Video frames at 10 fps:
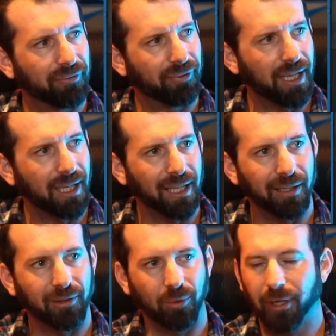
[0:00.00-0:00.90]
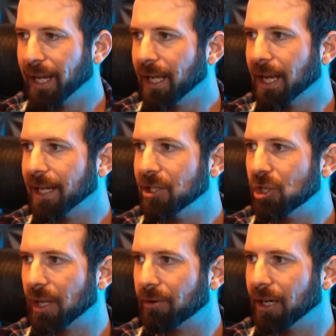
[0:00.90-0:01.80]
fake and or AI
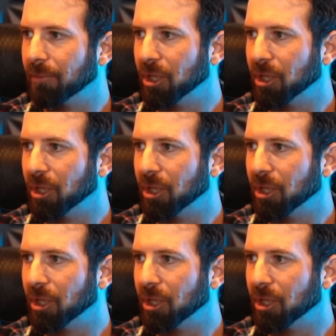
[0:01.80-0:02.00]
generated,